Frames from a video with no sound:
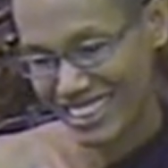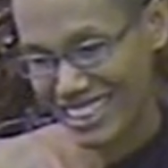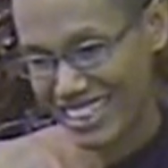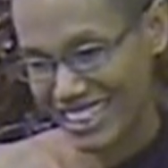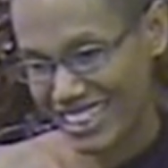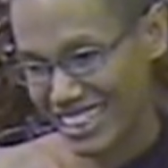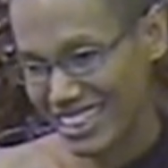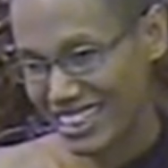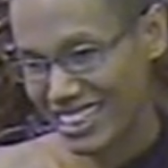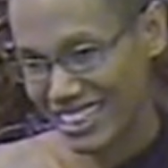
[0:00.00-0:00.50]
Uh,
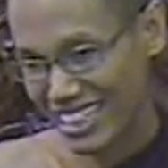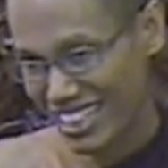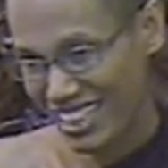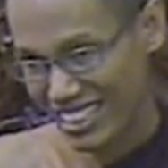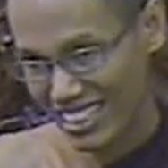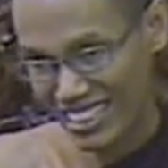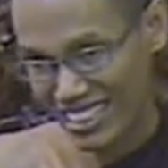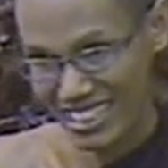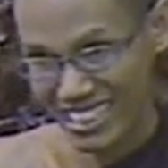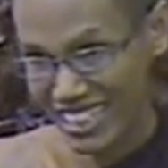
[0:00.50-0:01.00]
in
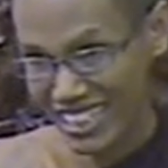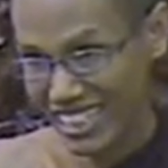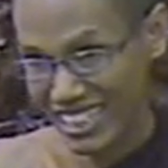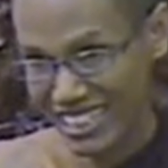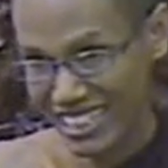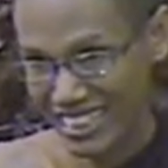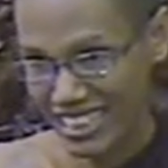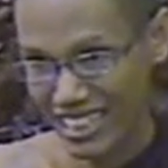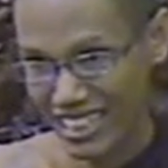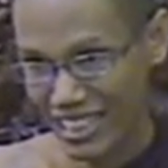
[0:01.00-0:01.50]
that
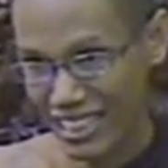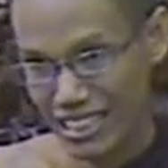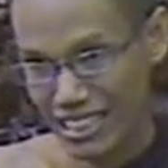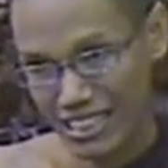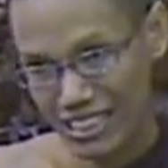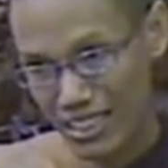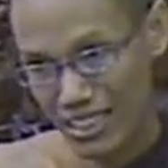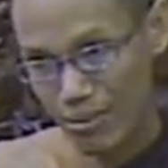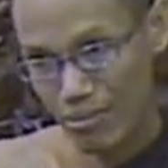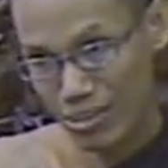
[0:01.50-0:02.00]
stage,
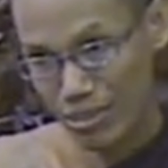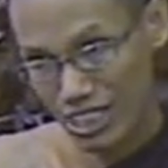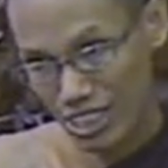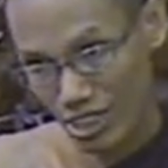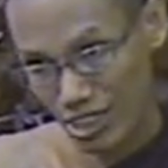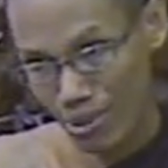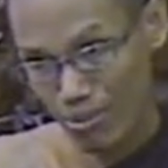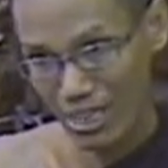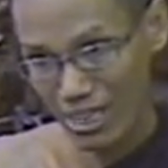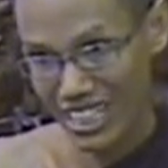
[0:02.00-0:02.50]
can be
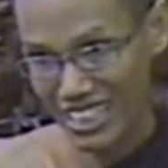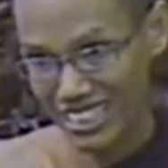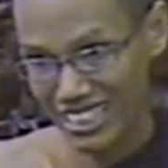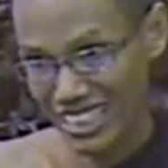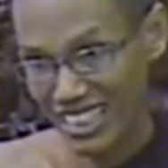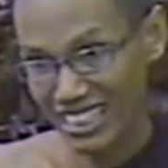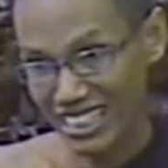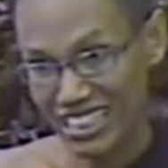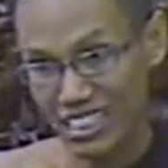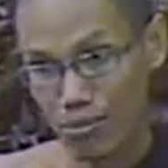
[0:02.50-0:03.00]

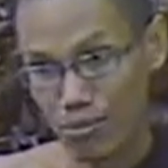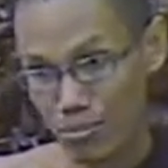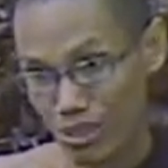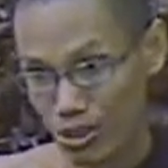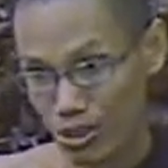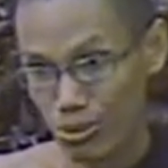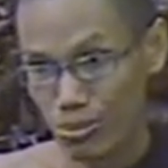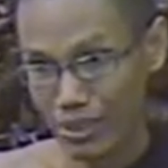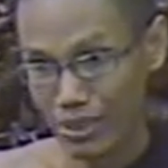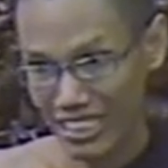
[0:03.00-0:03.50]
somanasa, can
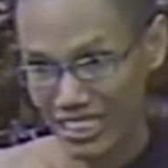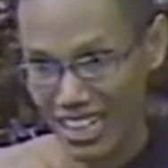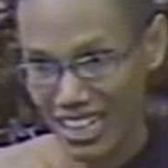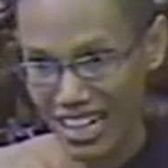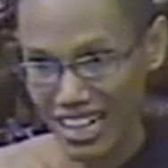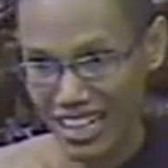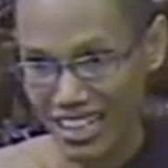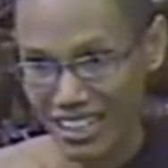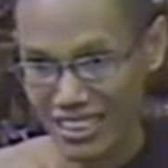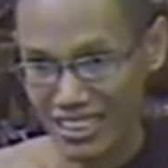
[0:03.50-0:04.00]
be upekha.
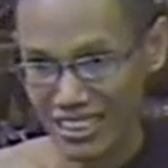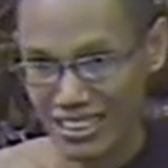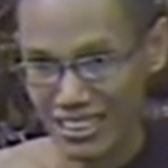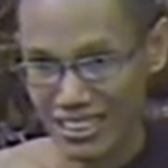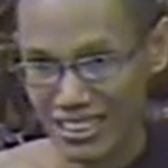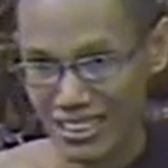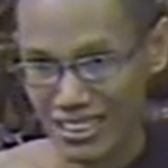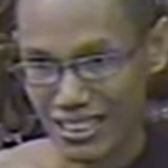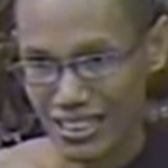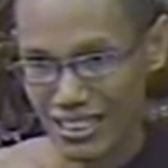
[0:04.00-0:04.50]

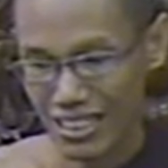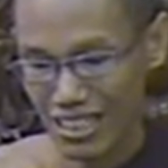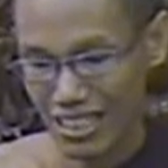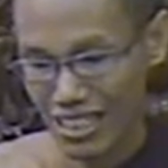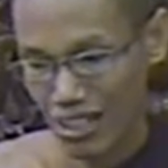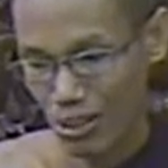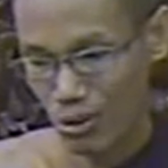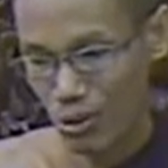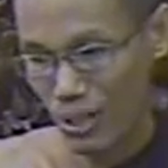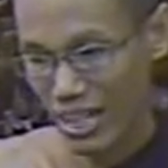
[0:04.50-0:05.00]

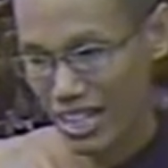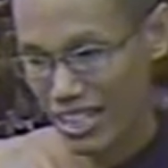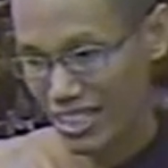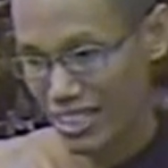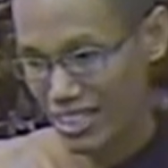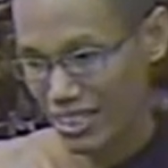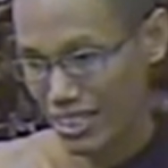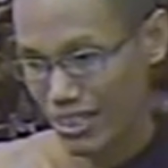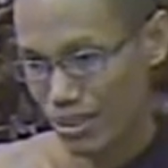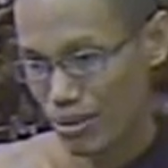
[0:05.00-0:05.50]
Uh,
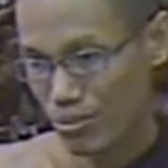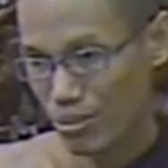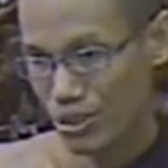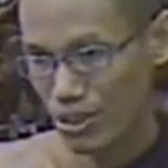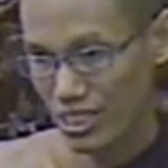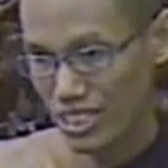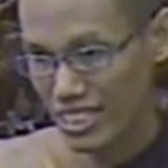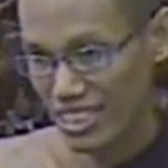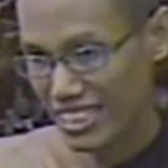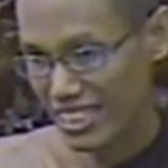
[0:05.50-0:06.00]
why?
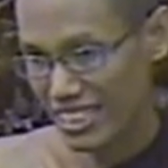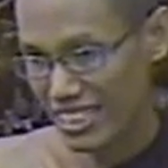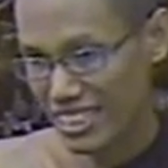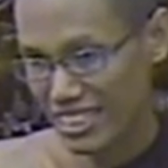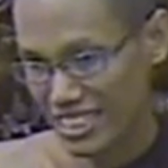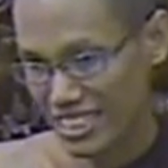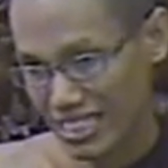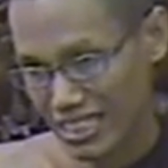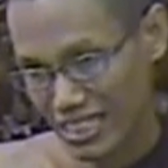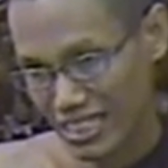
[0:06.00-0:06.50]

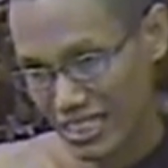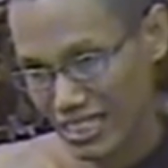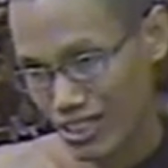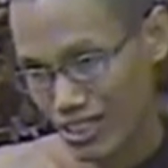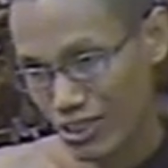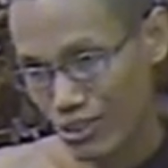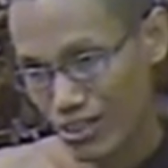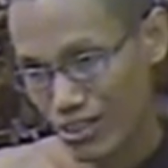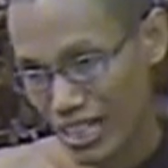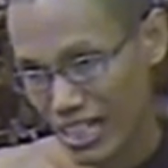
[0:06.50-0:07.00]
Mostly,
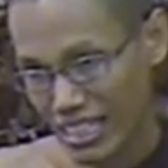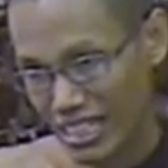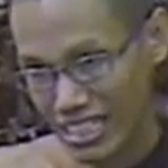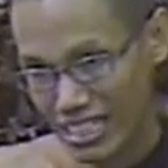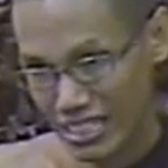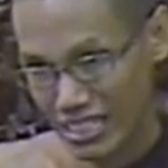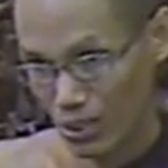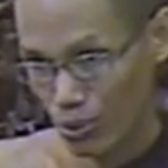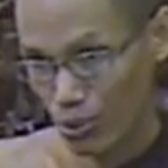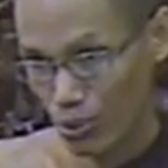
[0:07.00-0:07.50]
karuna
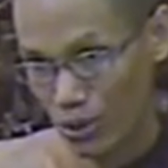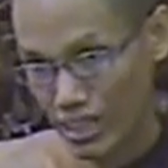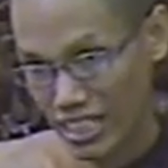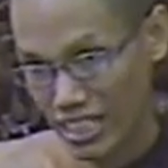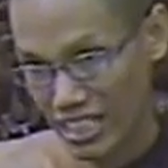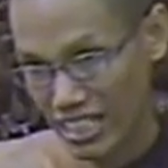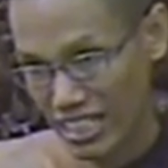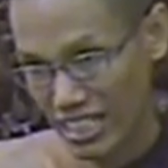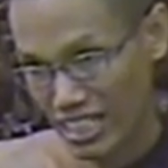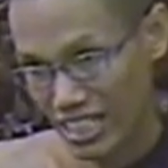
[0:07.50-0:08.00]
is
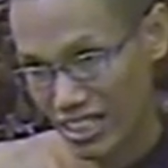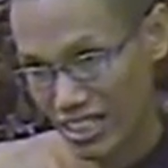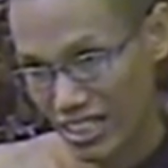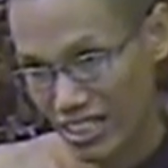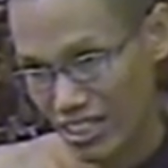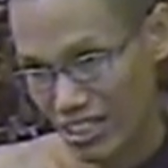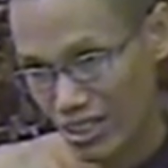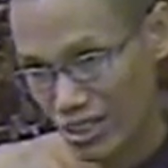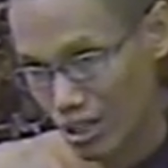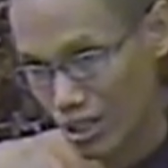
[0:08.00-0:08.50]
with
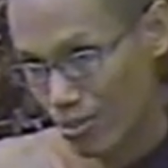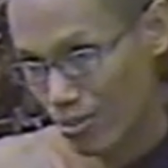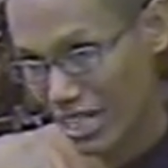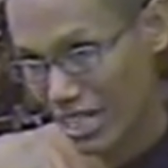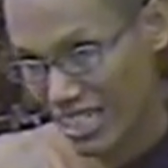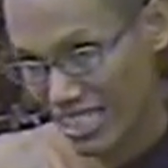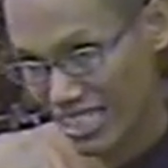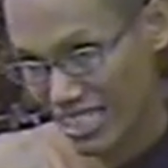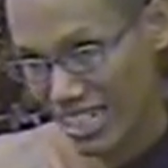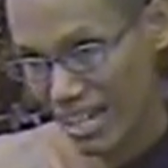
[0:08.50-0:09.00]

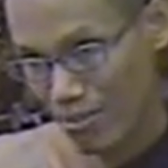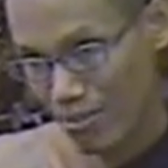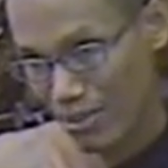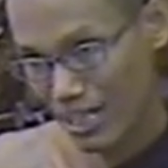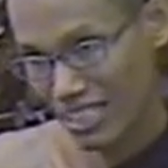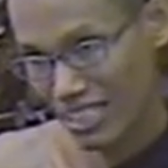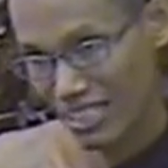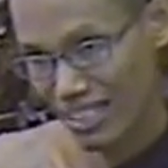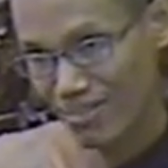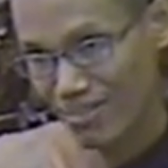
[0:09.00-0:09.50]
somanasa,
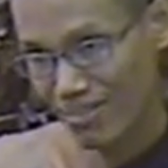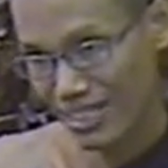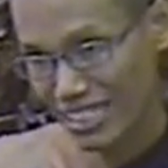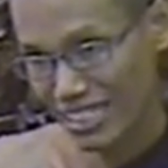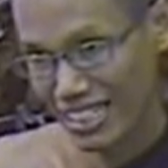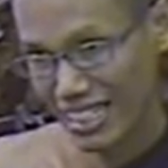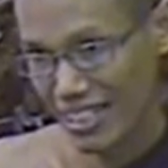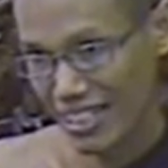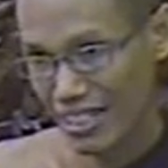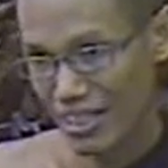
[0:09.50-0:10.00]
pleasant
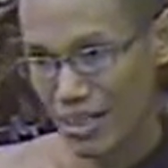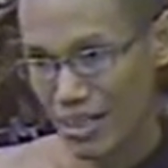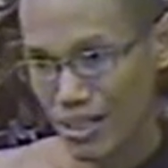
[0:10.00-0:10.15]
feeling.